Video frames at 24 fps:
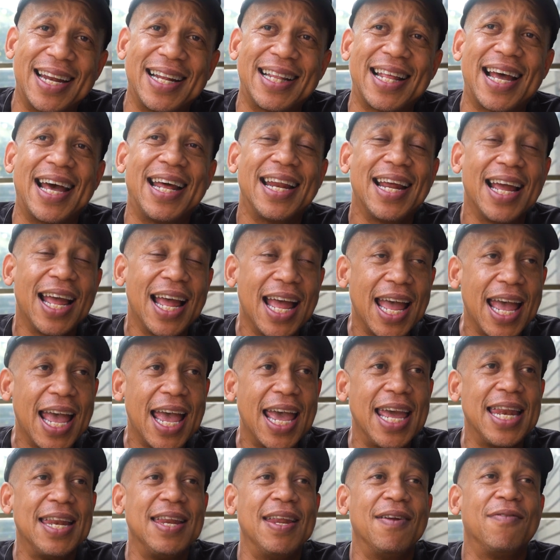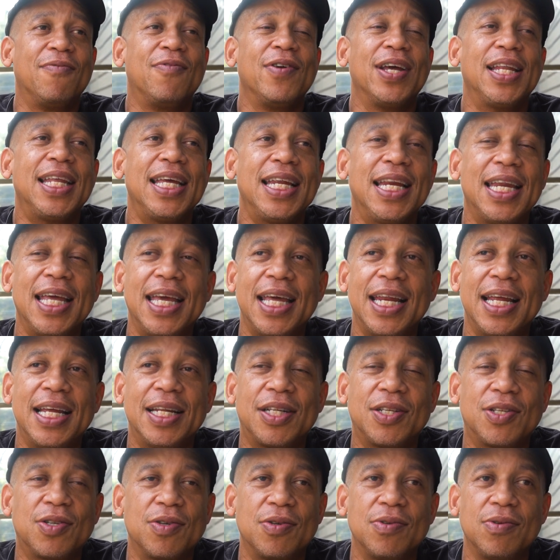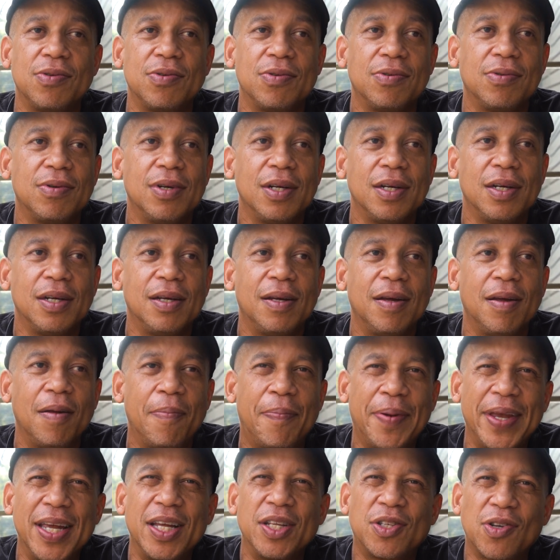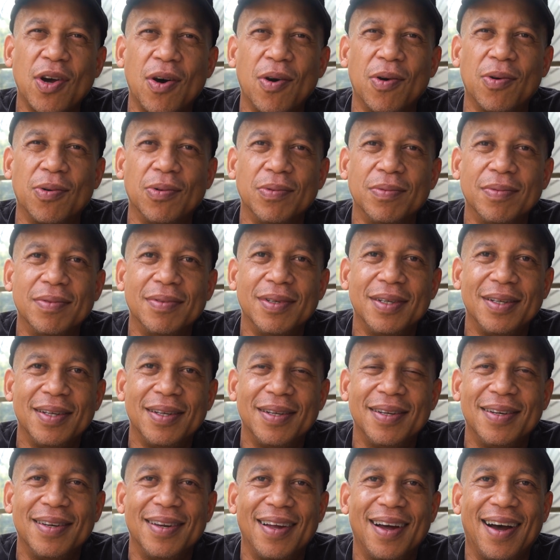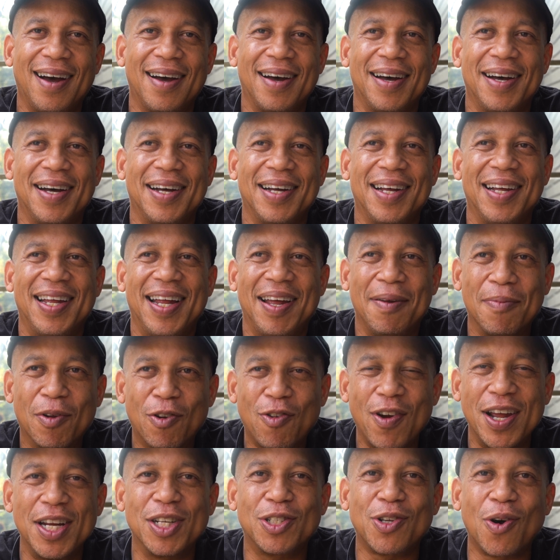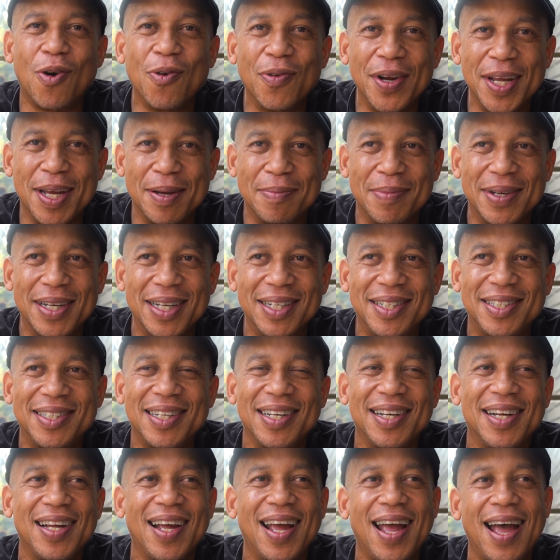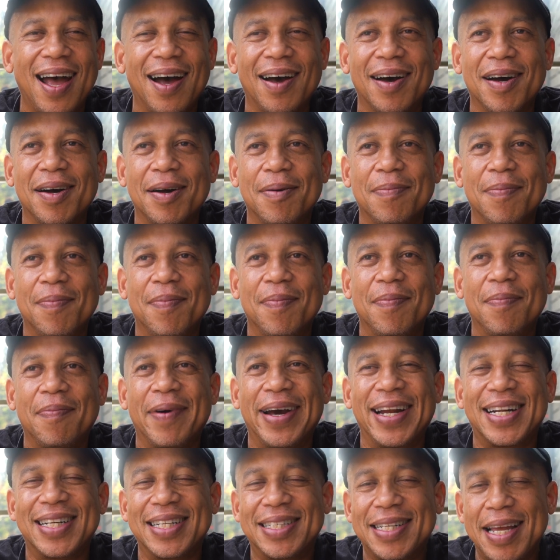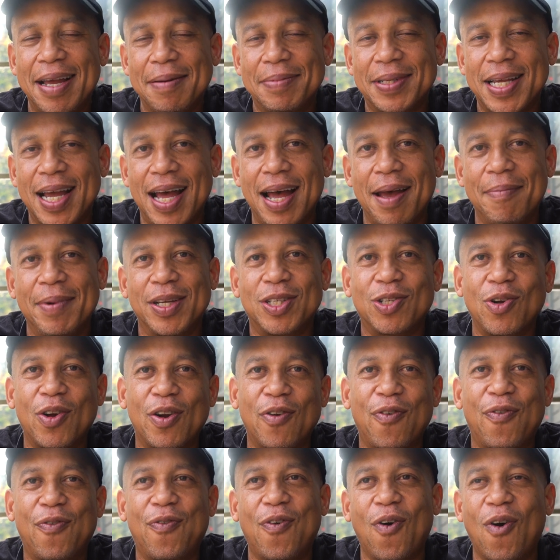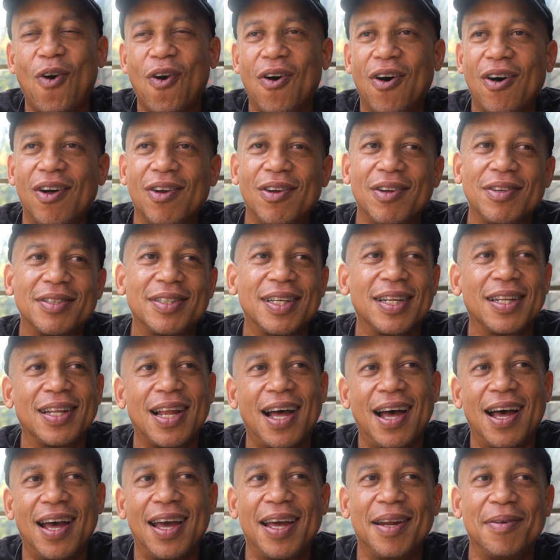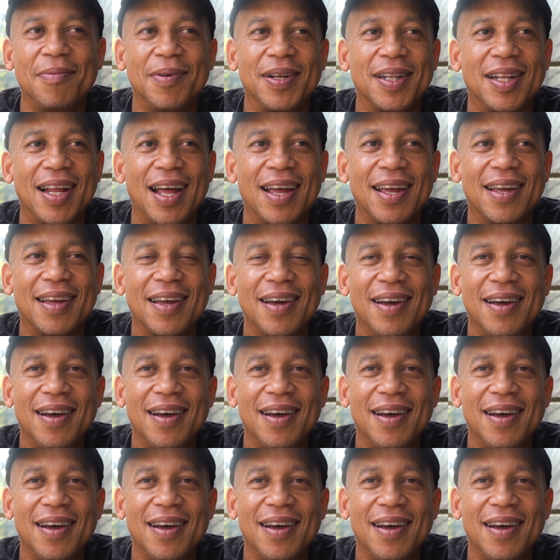that it really needed to be its own and create its own image. But at the same time, it sort of falls in line with like